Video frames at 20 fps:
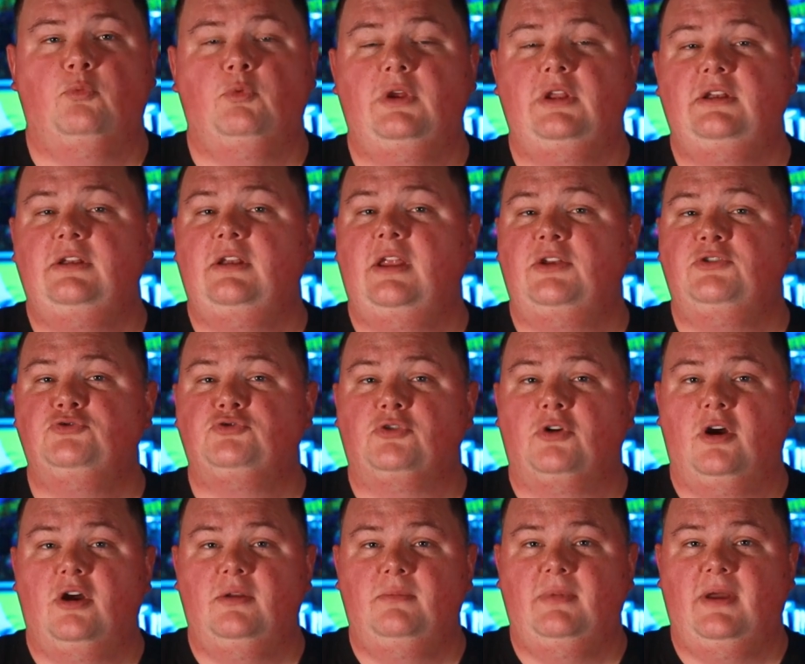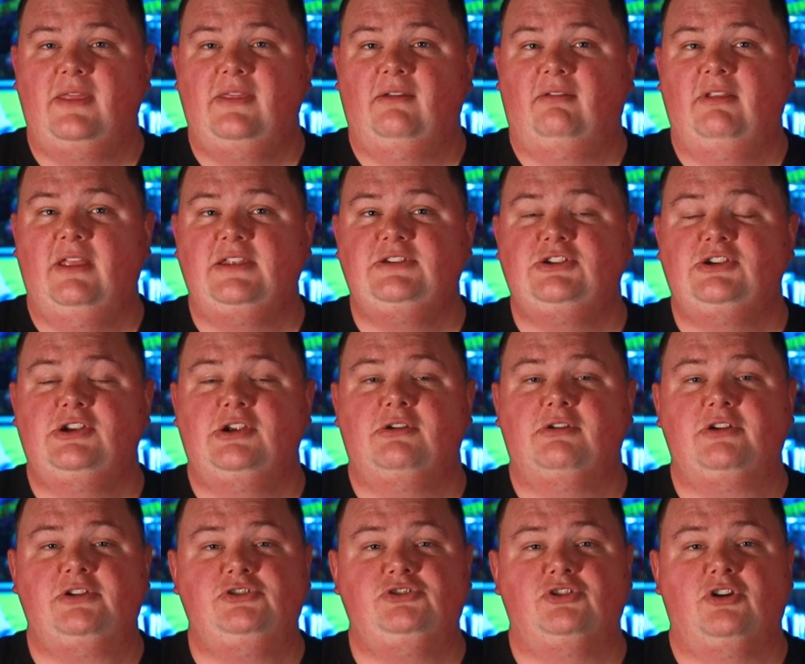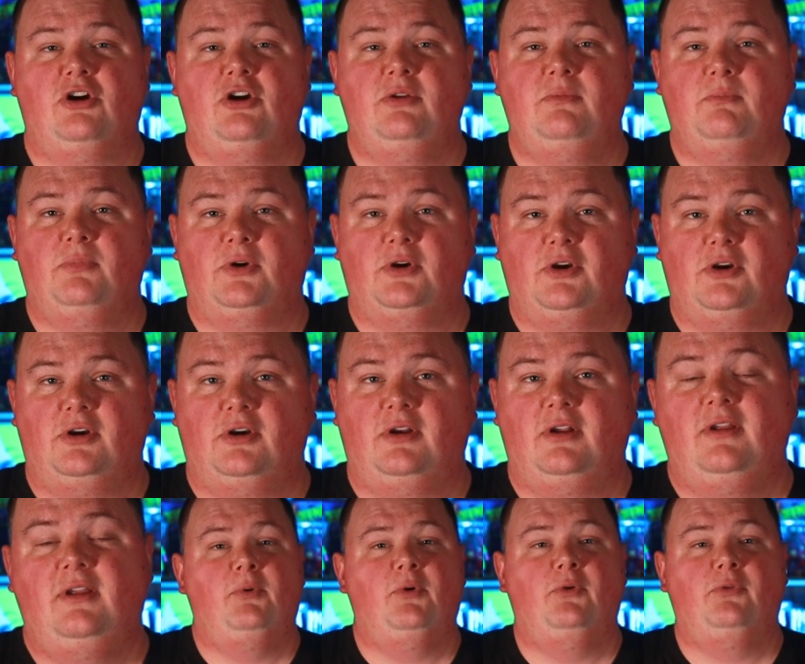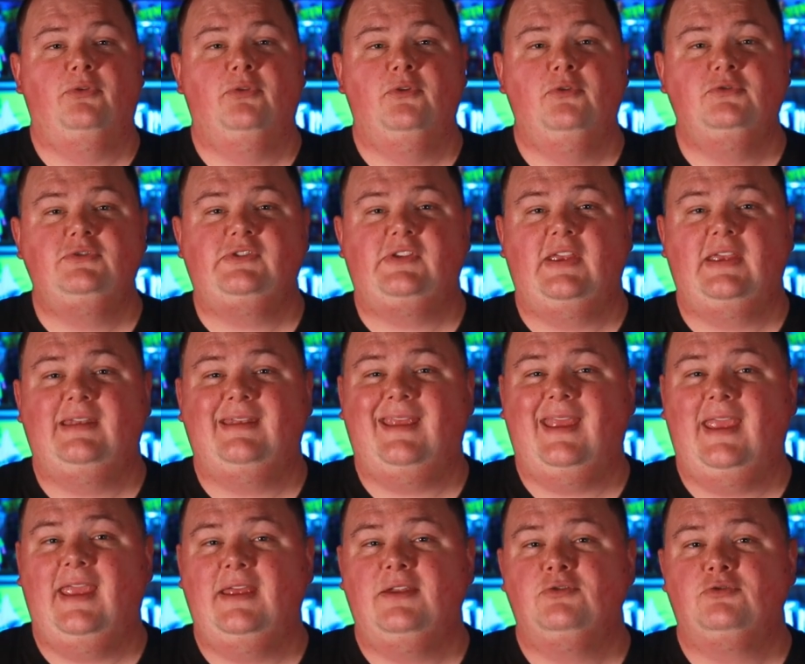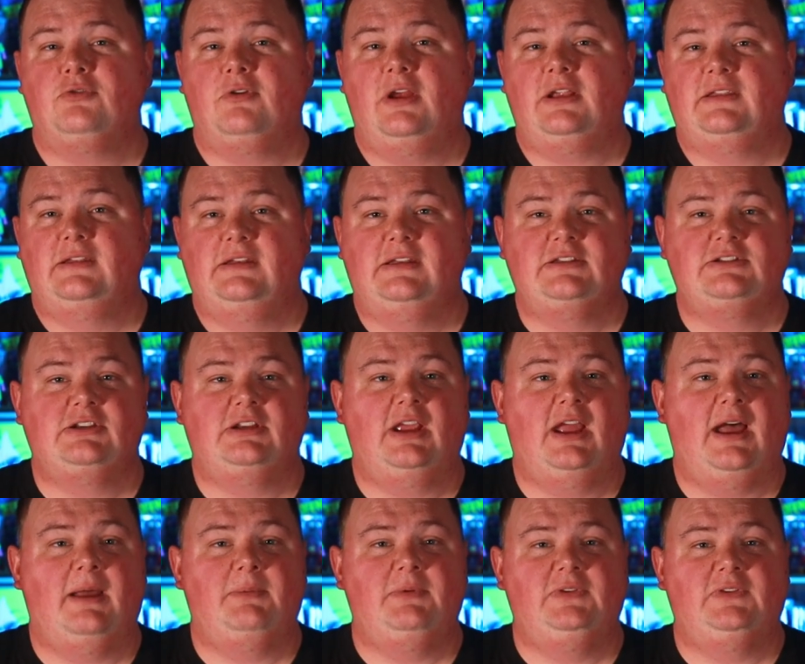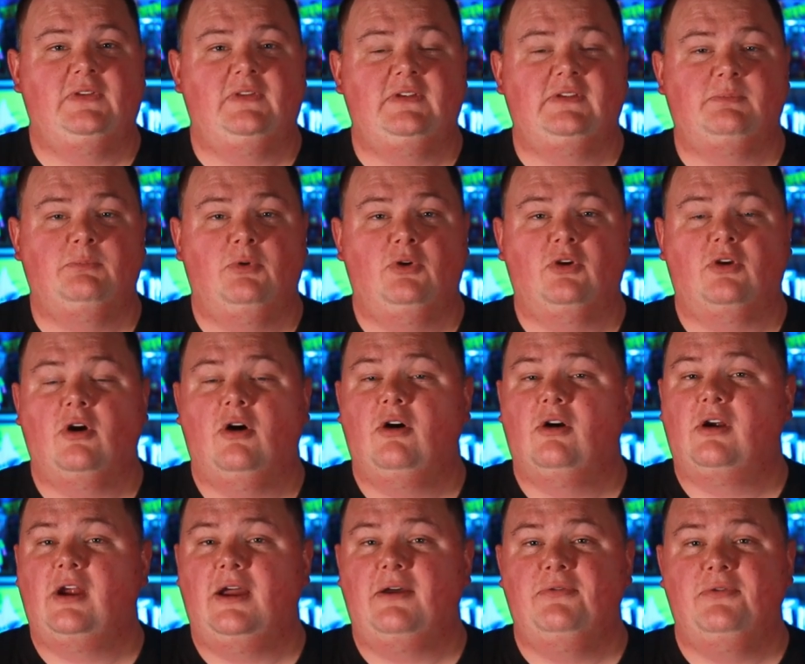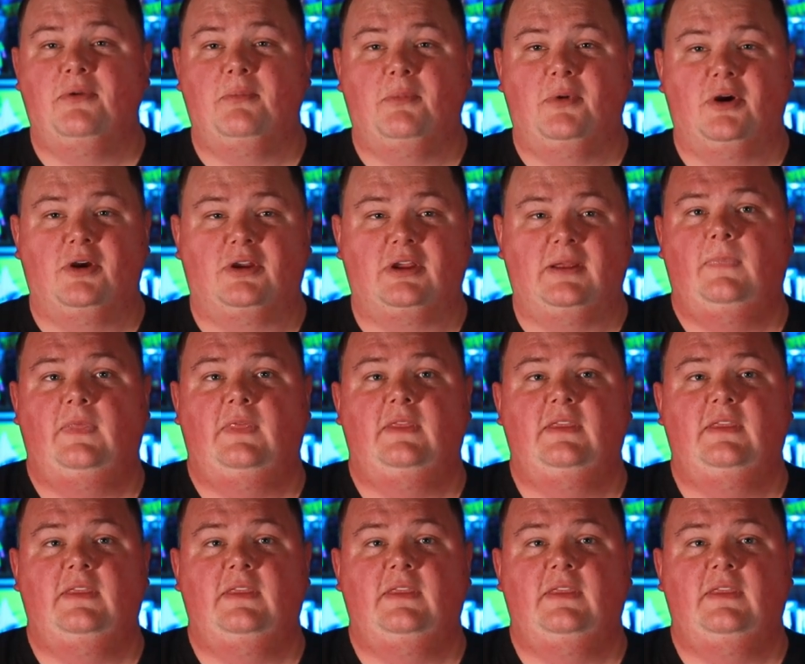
Written and drawn by the legendary John Byrne, both newsstand and direct edition copies of this book are out in the market.